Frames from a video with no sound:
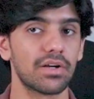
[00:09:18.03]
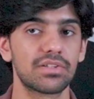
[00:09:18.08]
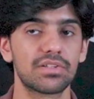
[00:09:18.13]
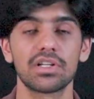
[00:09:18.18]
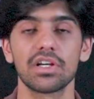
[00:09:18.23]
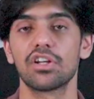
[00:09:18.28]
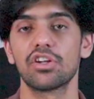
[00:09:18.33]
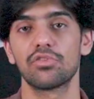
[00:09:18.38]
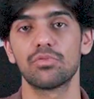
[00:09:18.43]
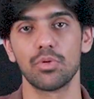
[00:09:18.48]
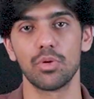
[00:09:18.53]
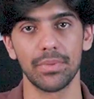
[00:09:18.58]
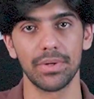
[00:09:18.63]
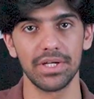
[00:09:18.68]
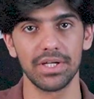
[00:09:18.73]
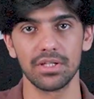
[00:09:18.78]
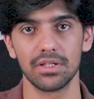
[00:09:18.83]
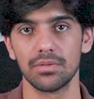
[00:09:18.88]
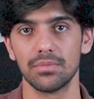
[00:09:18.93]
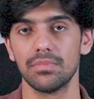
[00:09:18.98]
a ton of
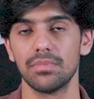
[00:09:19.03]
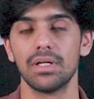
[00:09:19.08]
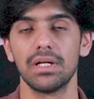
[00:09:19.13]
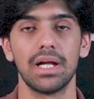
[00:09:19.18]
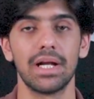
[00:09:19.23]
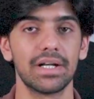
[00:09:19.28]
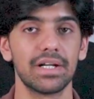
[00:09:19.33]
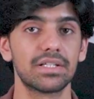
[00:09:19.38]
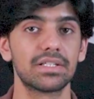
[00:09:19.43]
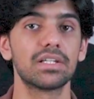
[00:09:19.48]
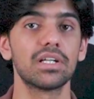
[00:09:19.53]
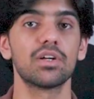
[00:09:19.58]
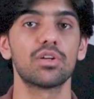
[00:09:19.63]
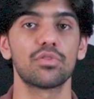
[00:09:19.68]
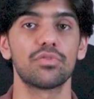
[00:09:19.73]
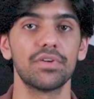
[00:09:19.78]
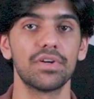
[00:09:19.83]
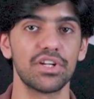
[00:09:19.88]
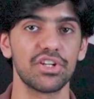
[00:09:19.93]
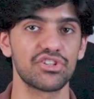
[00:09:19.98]
momentum and a ton
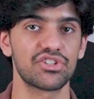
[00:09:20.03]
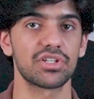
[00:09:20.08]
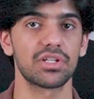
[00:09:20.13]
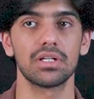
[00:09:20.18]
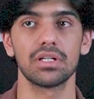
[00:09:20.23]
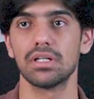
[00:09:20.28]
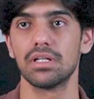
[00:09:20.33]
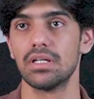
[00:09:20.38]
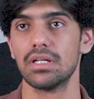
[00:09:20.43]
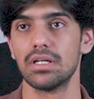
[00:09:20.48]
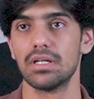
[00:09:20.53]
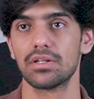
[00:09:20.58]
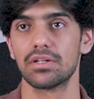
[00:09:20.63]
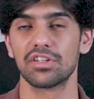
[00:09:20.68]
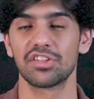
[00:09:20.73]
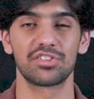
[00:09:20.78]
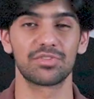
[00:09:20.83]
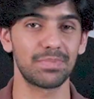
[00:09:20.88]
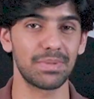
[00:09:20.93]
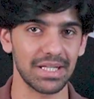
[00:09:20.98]
of additional
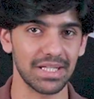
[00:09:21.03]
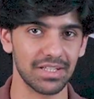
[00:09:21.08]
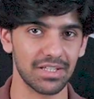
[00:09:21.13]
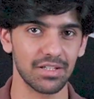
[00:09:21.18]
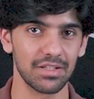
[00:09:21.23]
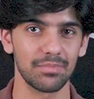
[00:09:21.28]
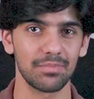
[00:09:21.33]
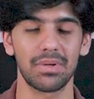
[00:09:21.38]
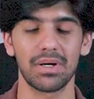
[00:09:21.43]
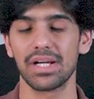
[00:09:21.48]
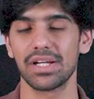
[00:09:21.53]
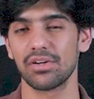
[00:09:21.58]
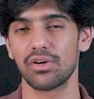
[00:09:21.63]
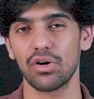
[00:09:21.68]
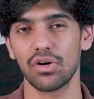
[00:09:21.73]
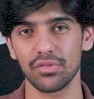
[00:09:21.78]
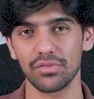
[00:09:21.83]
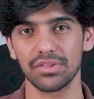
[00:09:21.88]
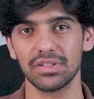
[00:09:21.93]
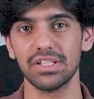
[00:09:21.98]
respect by
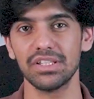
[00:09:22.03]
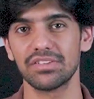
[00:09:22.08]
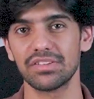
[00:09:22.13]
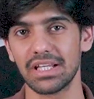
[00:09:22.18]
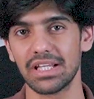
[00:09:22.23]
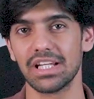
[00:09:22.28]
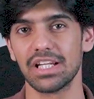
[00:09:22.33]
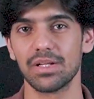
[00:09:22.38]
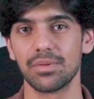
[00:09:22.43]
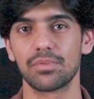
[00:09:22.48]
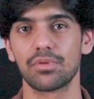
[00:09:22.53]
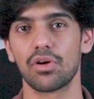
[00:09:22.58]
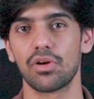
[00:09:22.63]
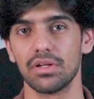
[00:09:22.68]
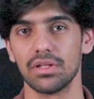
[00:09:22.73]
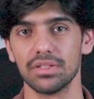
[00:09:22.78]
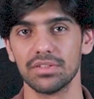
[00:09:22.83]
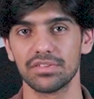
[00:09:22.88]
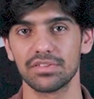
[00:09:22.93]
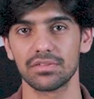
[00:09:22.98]
all of these LLM
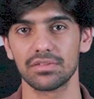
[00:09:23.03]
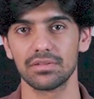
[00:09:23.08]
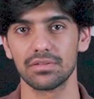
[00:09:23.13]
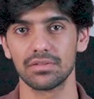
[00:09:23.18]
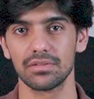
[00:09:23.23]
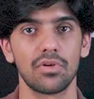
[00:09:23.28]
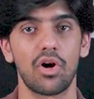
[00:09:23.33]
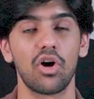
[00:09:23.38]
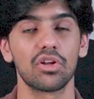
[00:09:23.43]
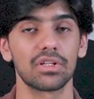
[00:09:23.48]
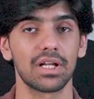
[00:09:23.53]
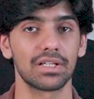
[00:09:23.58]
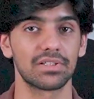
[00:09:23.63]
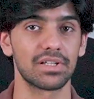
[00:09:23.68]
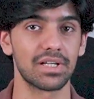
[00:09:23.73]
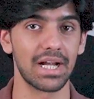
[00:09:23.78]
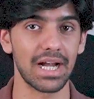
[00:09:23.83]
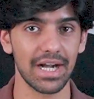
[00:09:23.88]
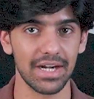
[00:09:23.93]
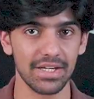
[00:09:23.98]
crawlers. On the
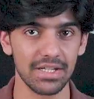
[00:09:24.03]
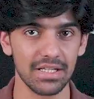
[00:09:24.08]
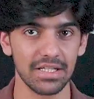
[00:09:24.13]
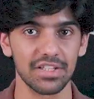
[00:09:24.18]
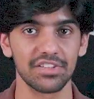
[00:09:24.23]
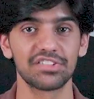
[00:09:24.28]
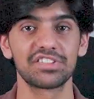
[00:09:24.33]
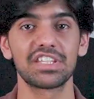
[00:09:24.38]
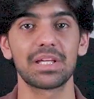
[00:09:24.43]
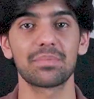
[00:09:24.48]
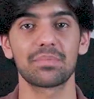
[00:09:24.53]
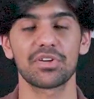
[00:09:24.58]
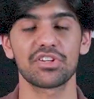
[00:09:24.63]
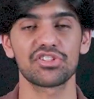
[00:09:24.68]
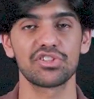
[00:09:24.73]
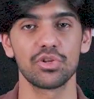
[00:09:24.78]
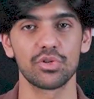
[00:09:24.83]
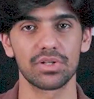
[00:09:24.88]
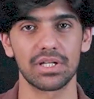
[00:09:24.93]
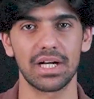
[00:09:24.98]
other hand,
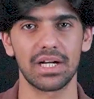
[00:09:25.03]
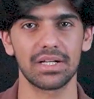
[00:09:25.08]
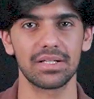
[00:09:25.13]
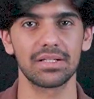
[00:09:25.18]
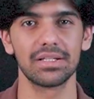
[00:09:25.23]
SEMrush looked at